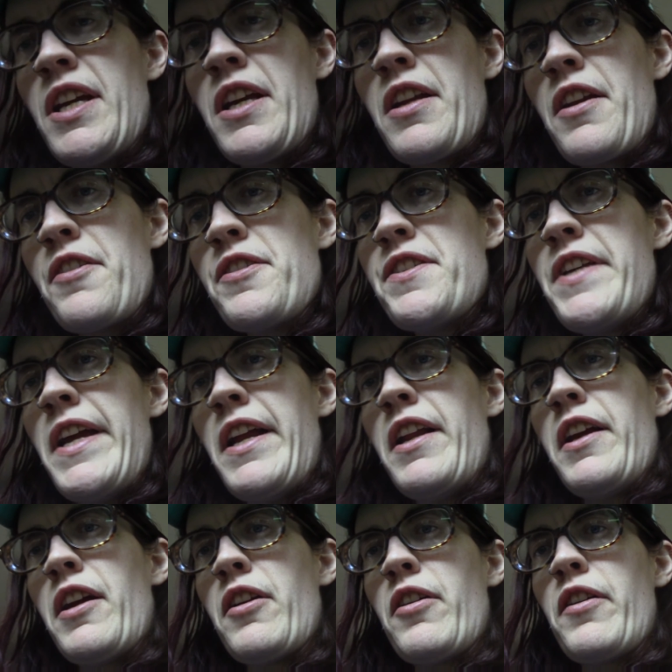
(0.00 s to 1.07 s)
and
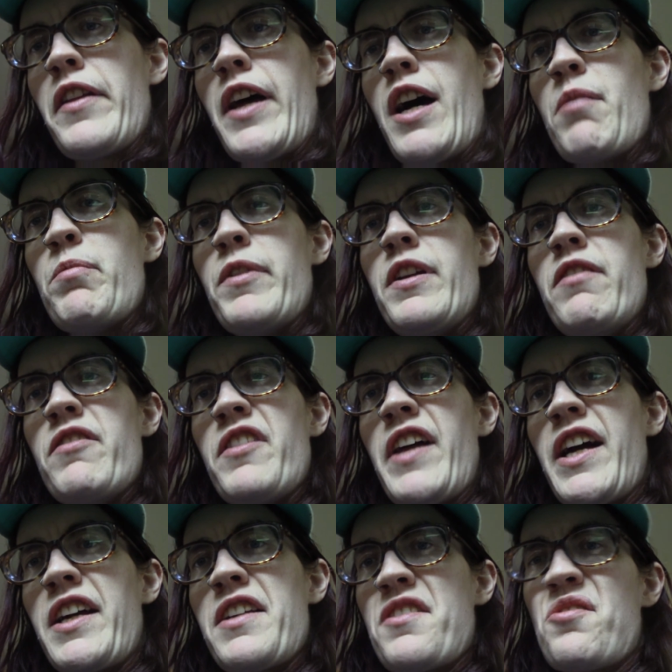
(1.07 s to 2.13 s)
entertaining and all that, but even
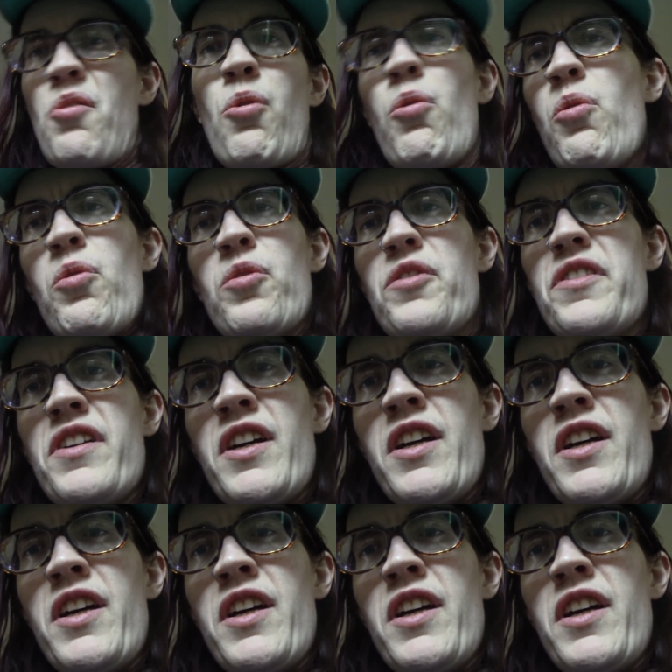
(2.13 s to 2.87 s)
that gets old.